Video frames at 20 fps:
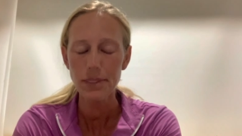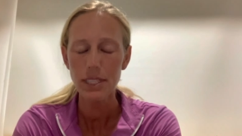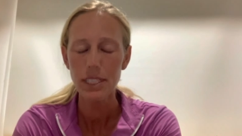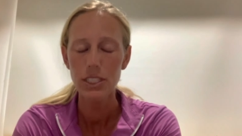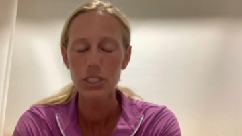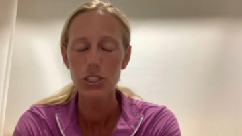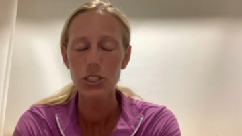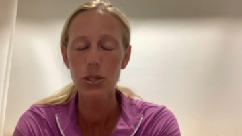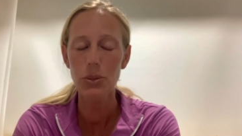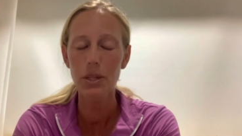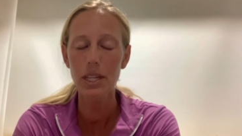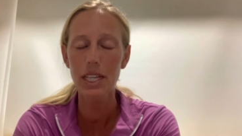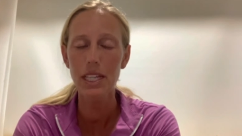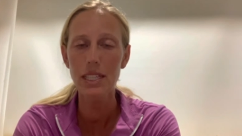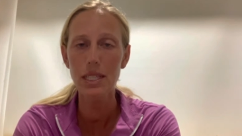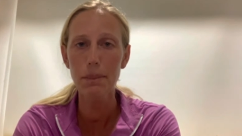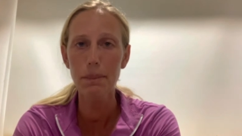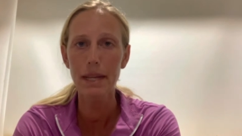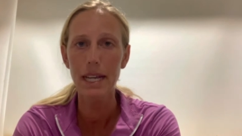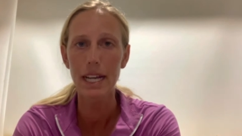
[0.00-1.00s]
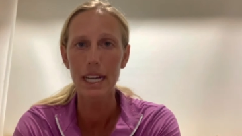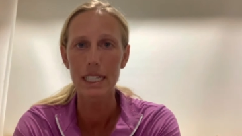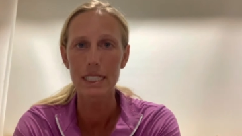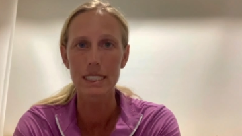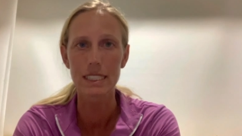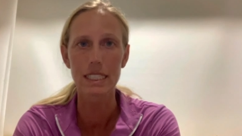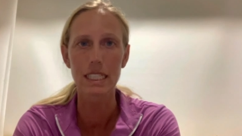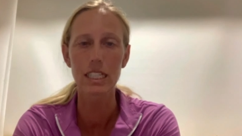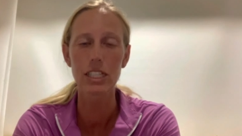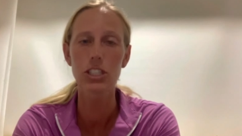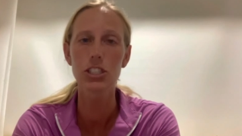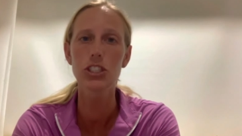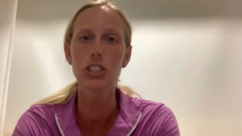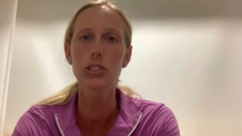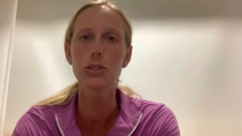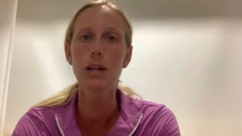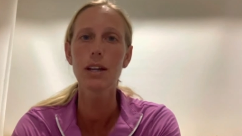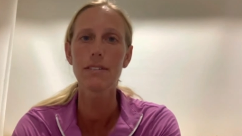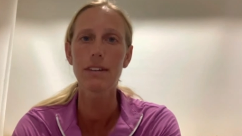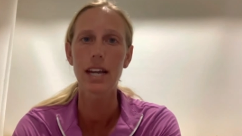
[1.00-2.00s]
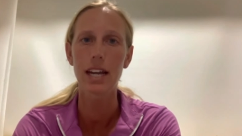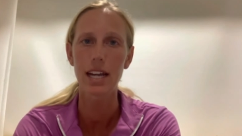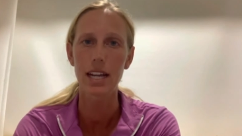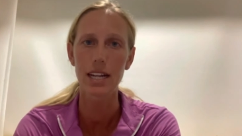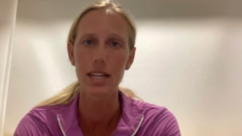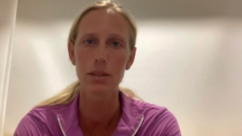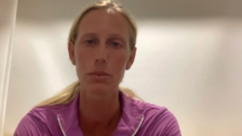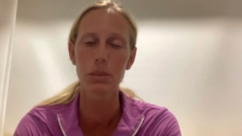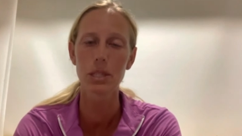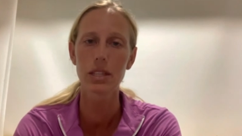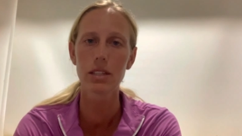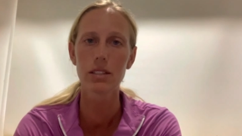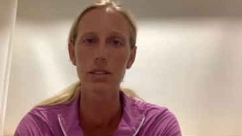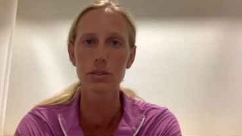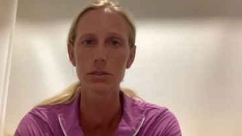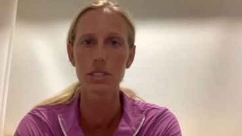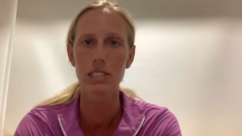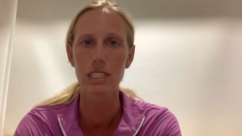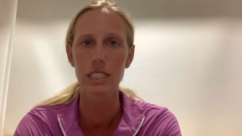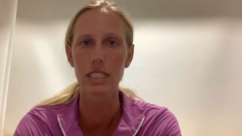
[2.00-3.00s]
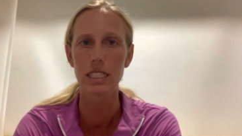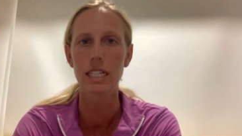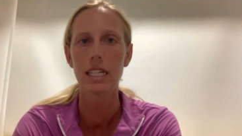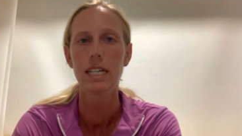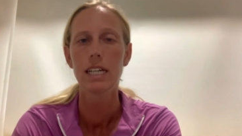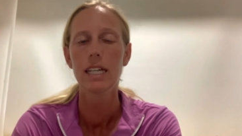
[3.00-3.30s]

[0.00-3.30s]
So in the past, the issue I've had with Lucy